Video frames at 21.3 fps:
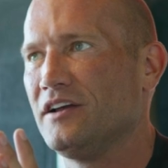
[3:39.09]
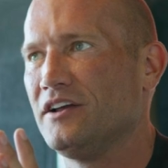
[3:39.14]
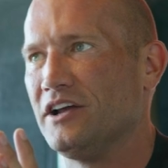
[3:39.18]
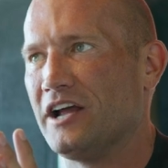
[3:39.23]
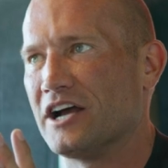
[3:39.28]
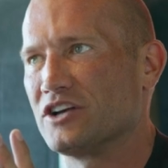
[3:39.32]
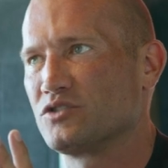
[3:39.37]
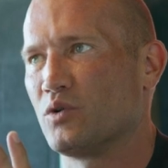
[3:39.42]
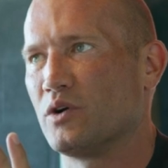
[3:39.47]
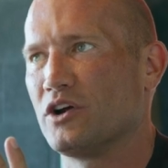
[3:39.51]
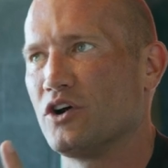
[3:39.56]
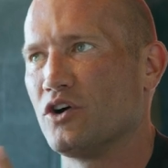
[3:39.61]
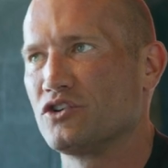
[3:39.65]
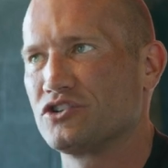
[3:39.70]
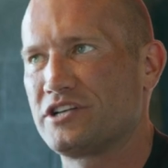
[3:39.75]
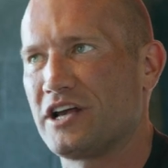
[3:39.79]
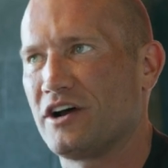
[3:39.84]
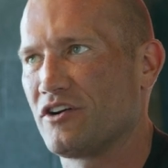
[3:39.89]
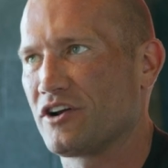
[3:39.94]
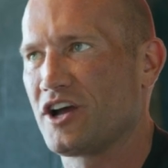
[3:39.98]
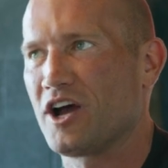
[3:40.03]
You guys wanna go to
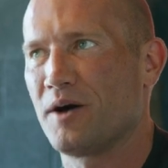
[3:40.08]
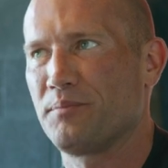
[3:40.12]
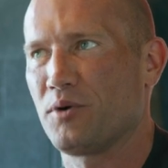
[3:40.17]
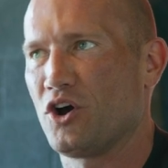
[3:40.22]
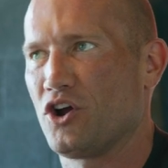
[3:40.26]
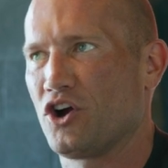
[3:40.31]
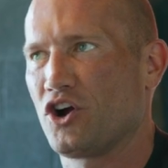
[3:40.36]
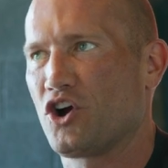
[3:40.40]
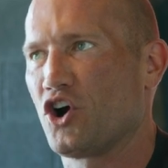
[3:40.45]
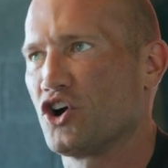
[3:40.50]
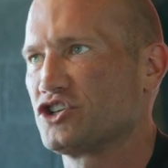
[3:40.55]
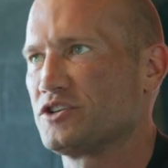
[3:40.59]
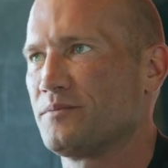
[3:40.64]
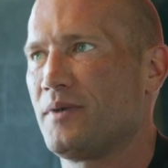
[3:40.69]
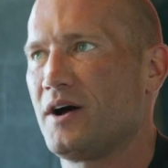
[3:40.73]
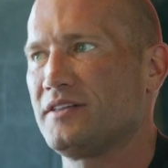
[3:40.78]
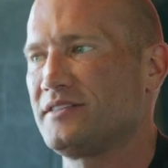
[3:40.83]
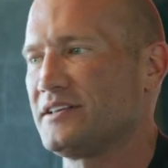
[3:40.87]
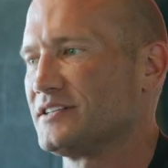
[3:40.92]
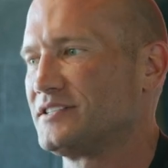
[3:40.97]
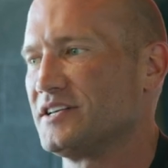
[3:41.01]
selling a couple hundred cars a
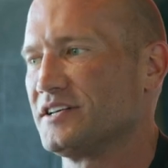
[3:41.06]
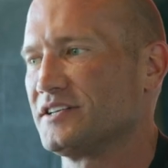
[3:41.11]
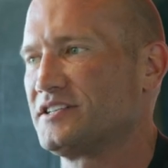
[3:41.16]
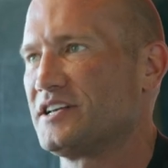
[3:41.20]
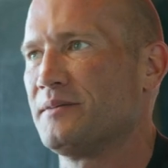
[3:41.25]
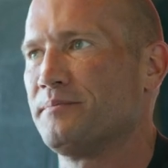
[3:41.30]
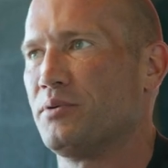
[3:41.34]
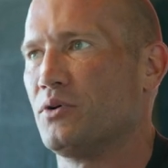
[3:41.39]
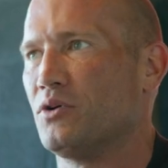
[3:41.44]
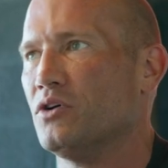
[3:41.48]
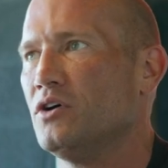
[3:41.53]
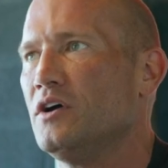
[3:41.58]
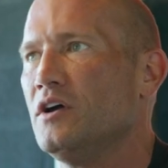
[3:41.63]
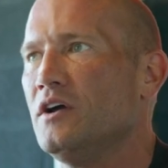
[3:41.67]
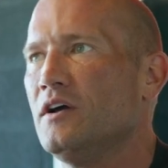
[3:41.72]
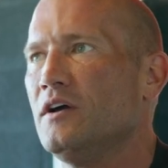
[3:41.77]
month? It's this simple.